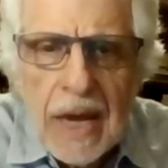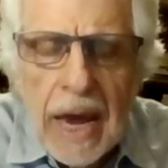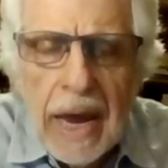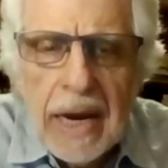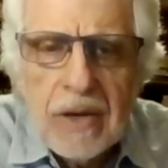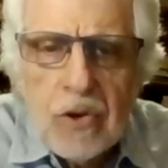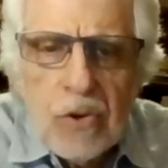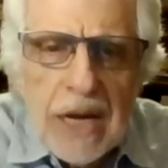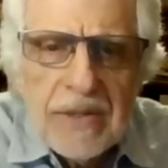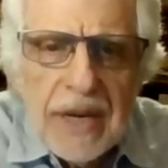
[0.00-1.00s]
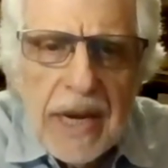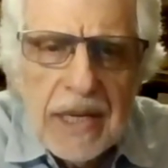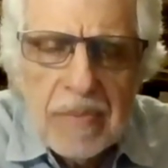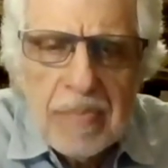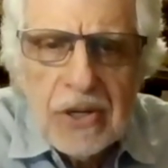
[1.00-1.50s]
And do not take
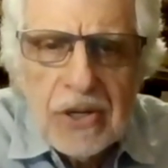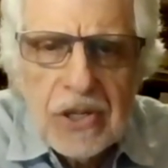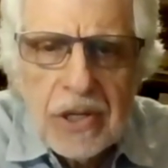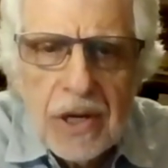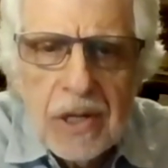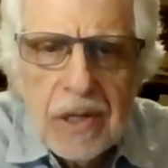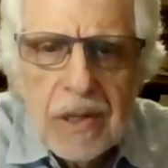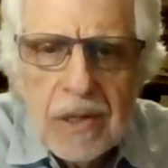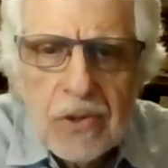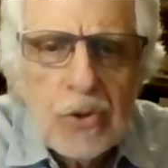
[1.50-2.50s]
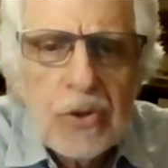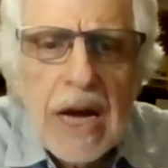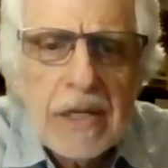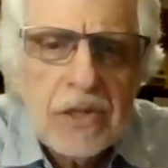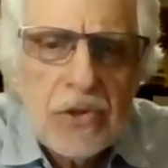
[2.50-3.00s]
it personal. Do
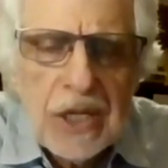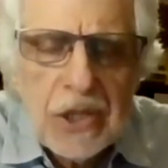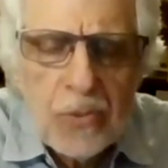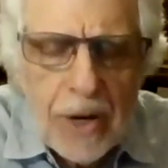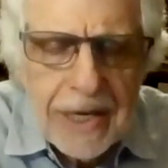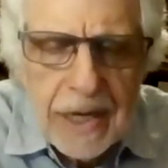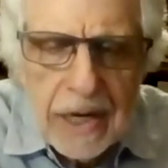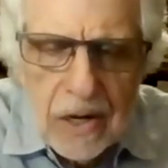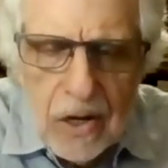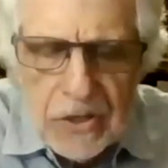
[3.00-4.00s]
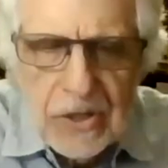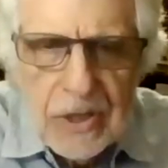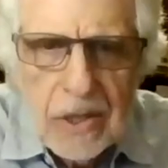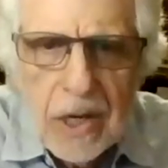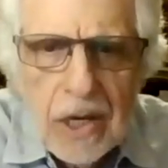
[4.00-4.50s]
not address why they lost
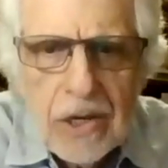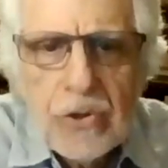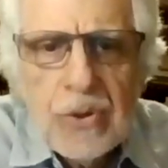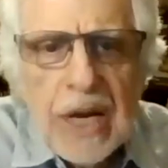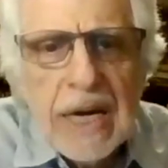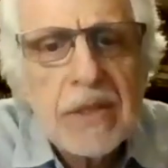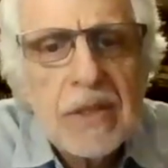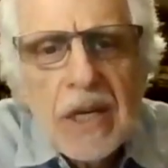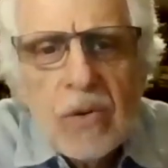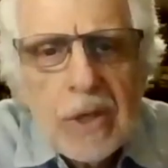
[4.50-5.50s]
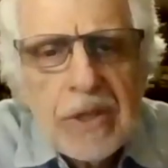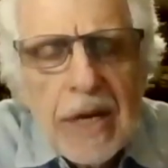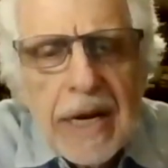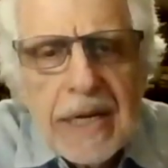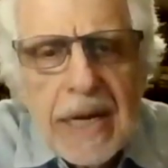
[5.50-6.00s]
it. Do not deal with
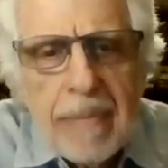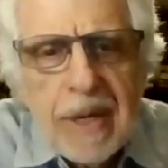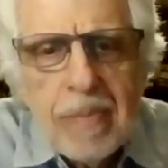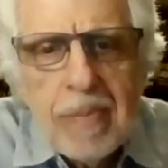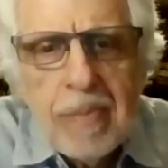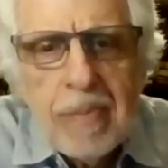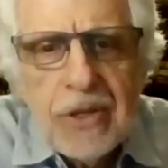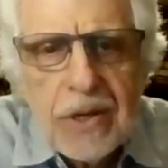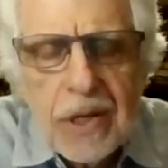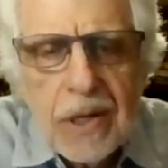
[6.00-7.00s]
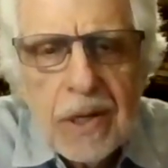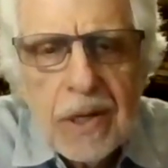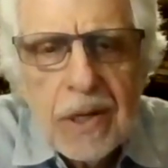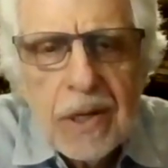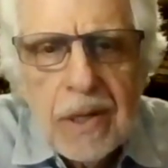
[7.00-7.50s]
dynamic
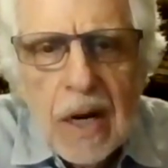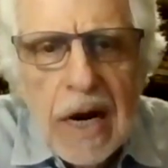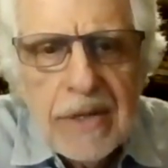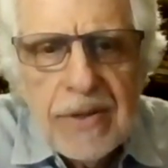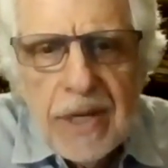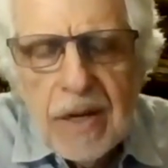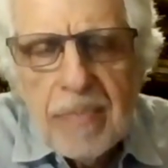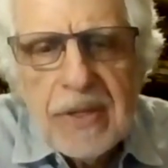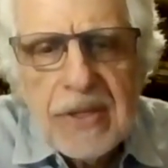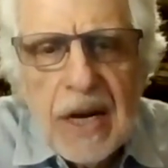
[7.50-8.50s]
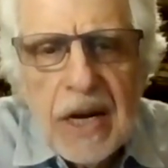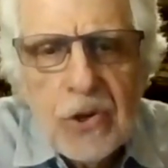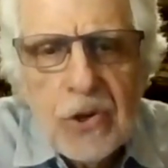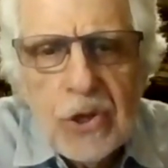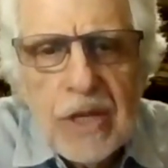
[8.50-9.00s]
material. art therapists
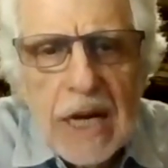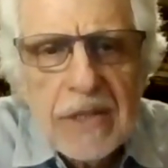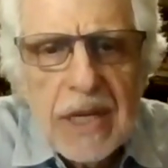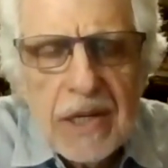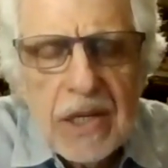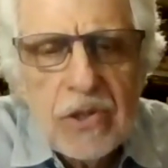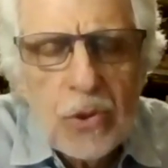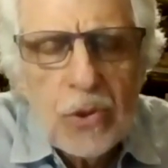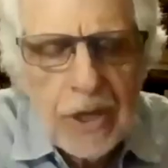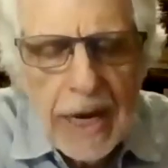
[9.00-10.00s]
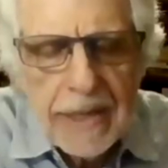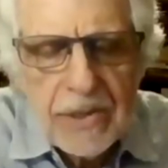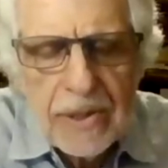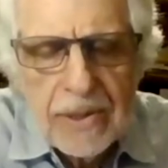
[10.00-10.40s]
are good not getting into that.